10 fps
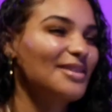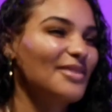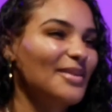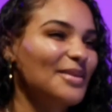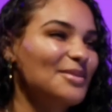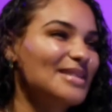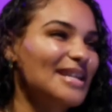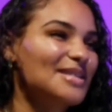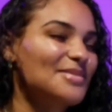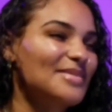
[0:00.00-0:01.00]
of Ariel
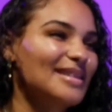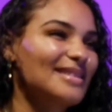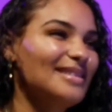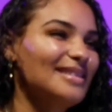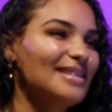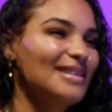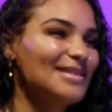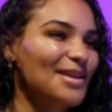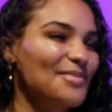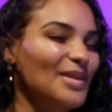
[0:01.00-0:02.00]
texting me,
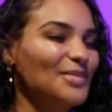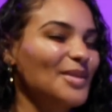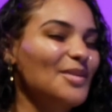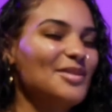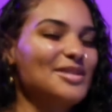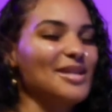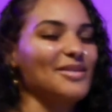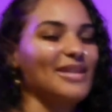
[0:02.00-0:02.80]
talking about I'm going to go to jail